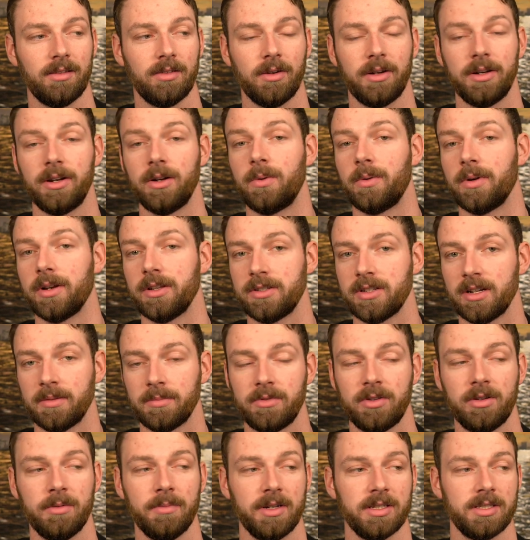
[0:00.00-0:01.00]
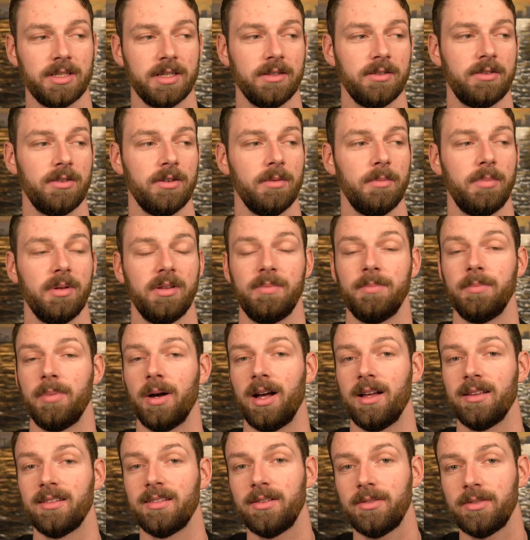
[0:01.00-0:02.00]
so I don't want to jump too much into it, but
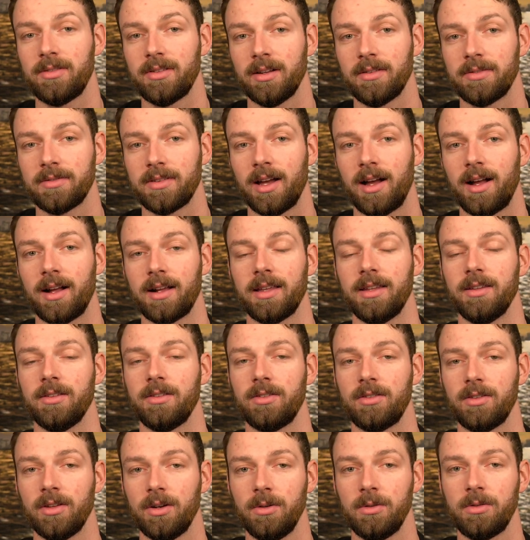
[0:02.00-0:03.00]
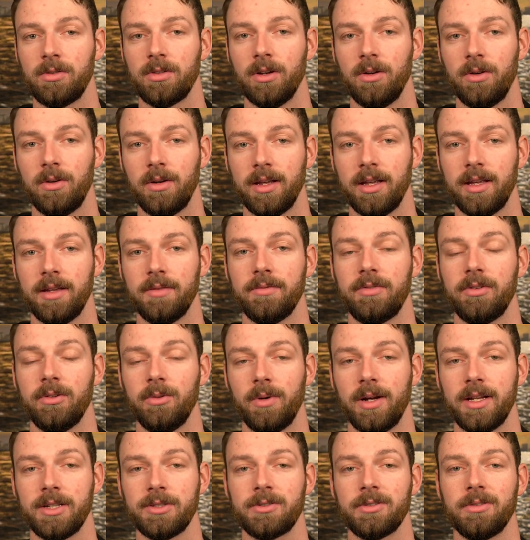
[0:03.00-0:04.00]
positive self-talk is so
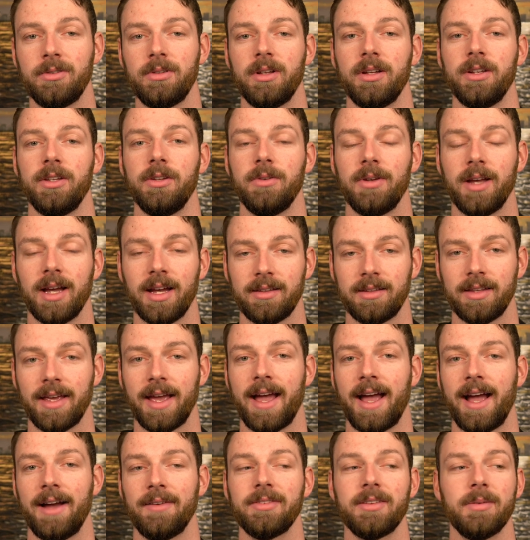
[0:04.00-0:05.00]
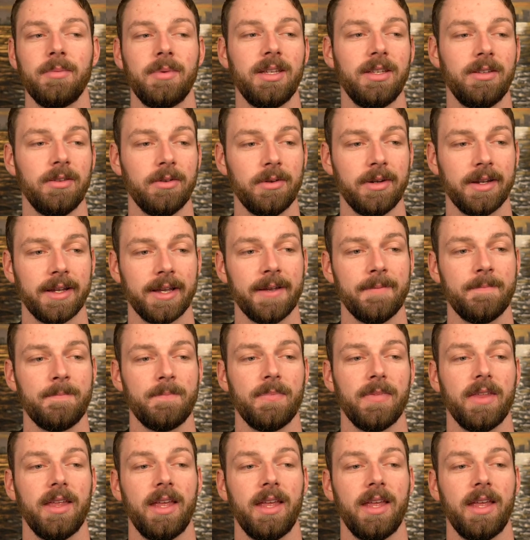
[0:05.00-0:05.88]
influential, and you guys have to be doing it